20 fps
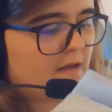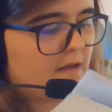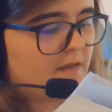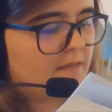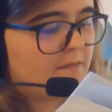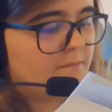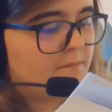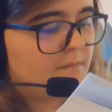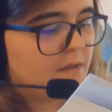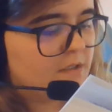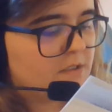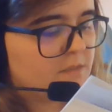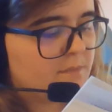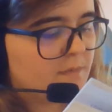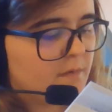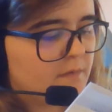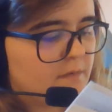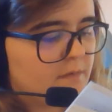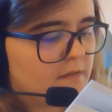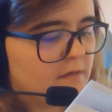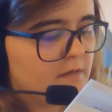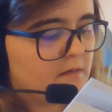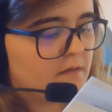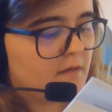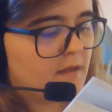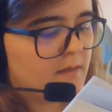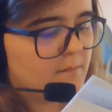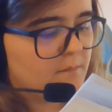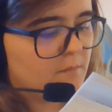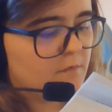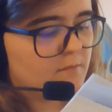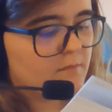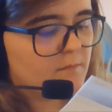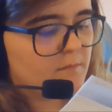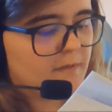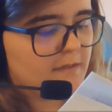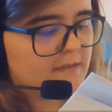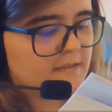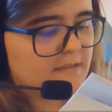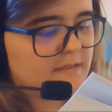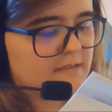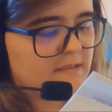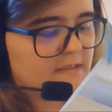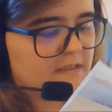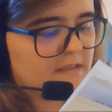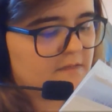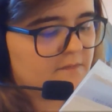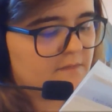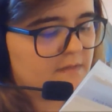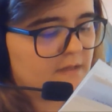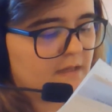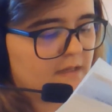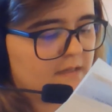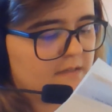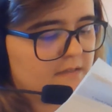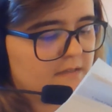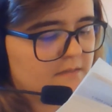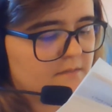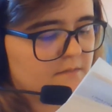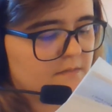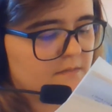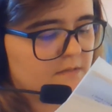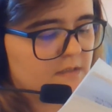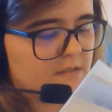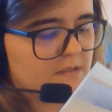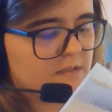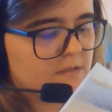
and the much bulkier and more robust EVA suit